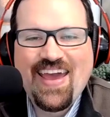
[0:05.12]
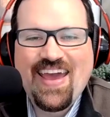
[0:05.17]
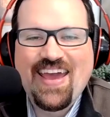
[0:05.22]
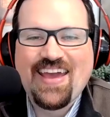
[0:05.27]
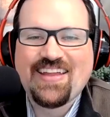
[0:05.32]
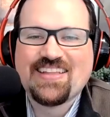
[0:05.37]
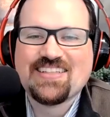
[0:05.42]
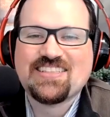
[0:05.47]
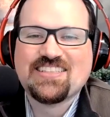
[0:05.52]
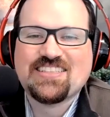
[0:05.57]

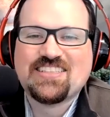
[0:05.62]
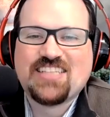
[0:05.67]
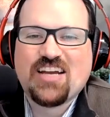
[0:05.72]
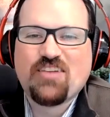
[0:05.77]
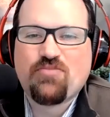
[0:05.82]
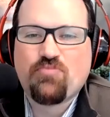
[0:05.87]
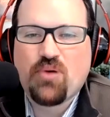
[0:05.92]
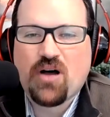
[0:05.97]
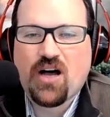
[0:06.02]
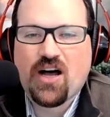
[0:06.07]
this is Jeff
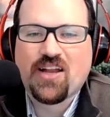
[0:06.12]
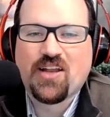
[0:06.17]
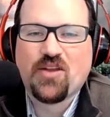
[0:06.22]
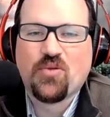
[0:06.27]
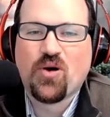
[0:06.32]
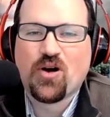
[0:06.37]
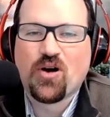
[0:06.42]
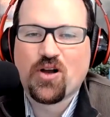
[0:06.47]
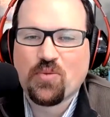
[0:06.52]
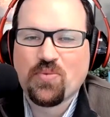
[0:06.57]
Bond, and
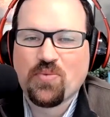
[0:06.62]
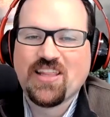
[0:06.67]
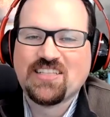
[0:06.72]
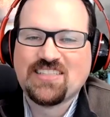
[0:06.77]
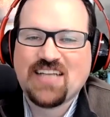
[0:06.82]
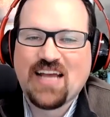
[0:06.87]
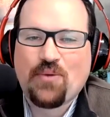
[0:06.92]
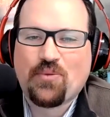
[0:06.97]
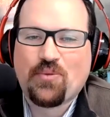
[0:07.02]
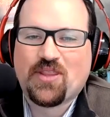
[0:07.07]
welcome to the
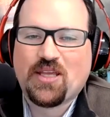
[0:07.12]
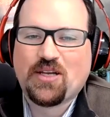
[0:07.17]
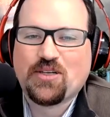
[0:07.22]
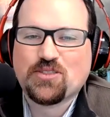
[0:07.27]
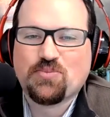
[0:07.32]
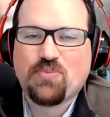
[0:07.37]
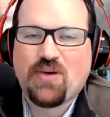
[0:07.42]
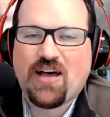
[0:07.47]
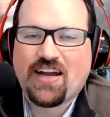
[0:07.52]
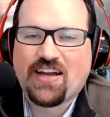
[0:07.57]
Chat with Leaders
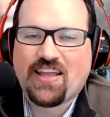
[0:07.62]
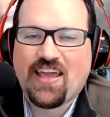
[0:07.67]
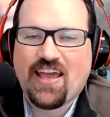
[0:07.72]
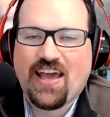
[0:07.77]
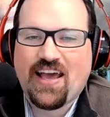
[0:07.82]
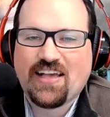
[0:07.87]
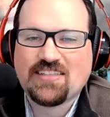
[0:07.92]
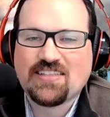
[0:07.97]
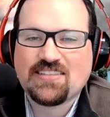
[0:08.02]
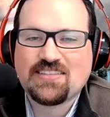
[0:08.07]

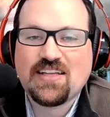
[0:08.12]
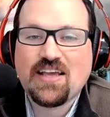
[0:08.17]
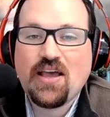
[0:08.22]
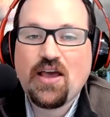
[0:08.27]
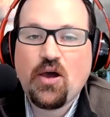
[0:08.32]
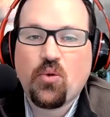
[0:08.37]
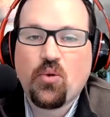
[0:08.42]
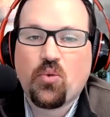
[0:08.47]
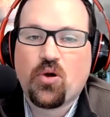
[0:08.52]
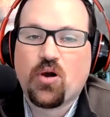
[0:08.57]
podcast.
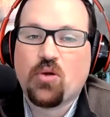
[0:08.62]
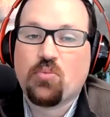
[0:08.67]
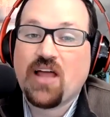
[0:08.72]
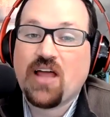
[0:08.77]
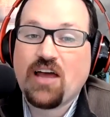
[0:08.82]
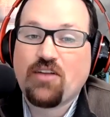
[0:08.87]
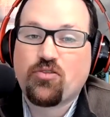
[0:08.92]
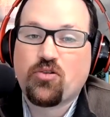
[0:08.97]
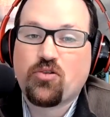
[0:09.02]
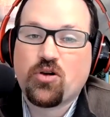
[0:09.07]
We're a
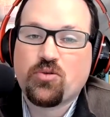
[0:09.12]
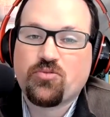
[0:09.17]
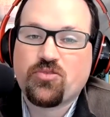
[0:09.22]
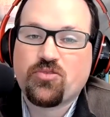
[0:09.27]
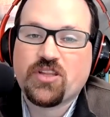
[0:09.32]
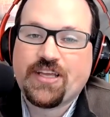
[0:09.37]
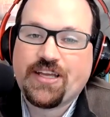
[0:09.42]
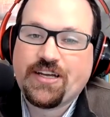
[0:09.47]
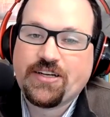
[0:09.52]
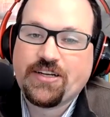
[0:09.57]
platform for
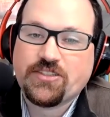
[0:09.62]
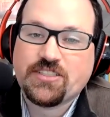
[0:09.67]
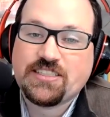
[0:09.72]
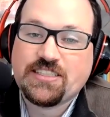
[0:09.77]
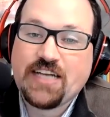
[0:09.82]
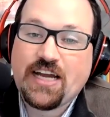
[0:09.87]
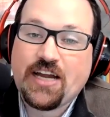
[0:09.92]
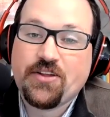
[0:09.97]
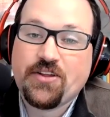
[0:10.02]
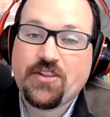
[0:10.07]
leaders to
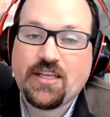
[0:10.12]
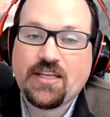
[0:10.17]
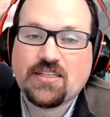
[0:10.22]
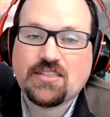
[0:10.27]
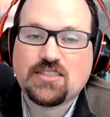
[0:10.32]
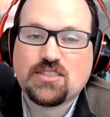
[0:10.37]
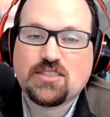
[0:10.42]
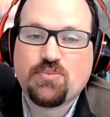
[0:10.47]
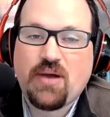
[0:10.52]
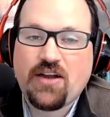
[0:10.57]
share the
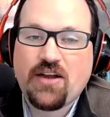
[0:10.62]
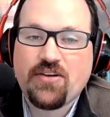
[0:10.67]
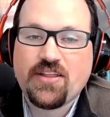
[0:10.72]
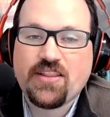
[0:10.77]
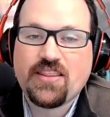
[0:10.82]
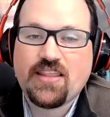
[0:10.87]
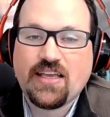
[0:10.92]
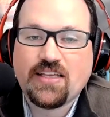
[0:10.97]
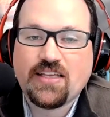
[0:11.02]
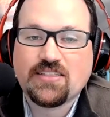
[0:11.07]
inspiring
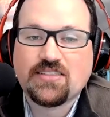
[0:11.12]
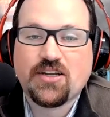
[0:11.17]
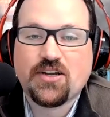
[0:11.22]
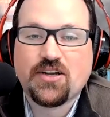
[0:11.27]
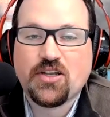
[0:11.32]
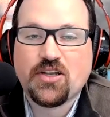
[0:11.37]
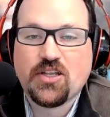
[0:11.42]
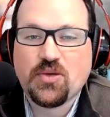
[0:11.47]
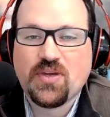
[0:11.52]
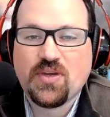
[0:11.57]
things they're
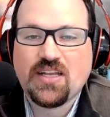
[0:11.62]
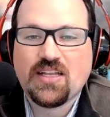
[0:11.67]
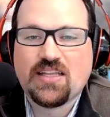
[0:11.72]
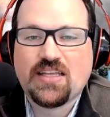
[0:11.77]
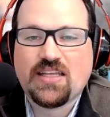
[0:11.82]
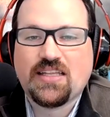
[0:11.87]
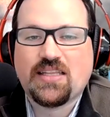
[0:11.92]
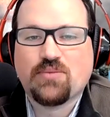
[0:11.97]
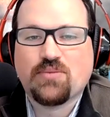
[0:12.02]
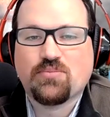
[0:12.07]
doing to lead
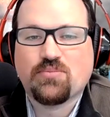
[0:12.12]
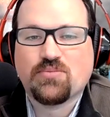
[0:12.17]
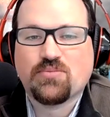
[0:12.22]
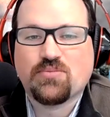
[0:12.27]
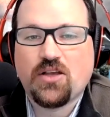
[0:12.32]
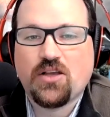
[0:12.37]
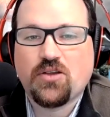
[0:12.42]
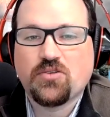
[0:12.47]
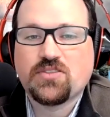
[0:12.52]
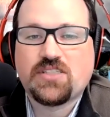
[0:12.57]

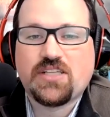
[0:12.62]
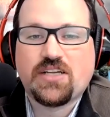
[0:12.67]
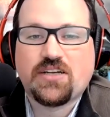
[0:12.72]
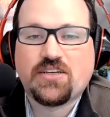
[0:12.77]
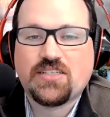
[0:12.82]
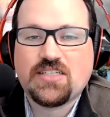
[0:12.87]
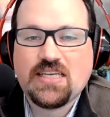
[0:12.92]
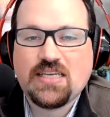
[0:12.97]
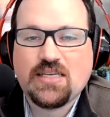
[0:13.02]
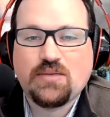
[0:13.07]
themselves, their
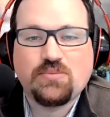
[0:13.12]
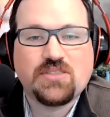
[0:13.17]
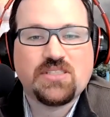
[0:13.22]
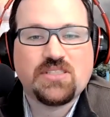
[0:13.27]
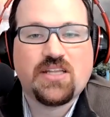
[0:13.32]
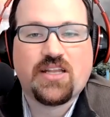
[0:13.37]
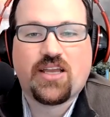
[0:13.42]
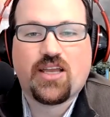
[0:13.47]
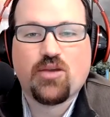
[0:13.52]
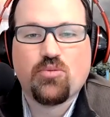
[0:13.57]
teams,
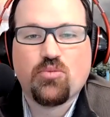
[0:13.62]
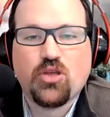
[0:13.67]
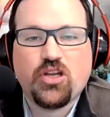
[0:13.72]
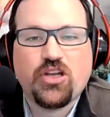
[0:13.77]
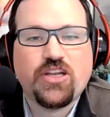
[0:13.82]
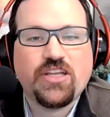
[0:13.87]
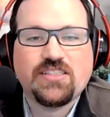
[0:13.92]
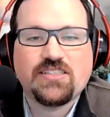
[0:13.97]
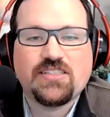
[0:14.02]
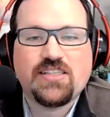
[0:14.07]
and the
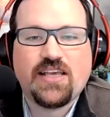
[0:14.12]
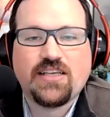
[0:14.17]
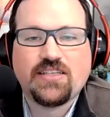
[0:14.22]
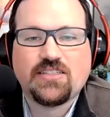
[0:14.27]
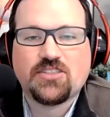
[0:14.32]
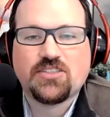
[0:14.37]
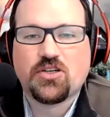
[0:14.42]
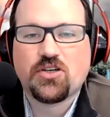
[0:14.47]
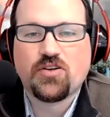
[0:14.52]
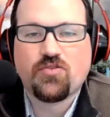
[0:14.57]
communities they
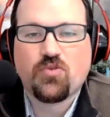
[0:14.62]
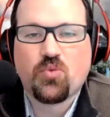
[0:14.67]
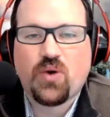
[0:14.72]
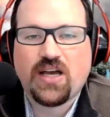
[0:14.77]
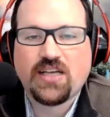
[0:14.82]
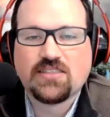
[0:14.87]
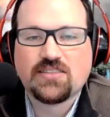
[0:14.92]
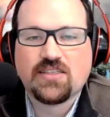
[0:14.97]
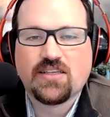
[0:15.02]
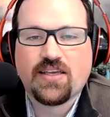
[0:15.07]
serve
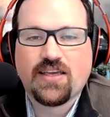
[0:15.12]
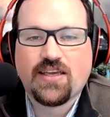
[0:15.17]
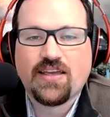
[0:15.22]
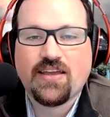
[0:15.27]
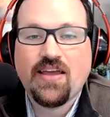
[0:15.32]
wisely.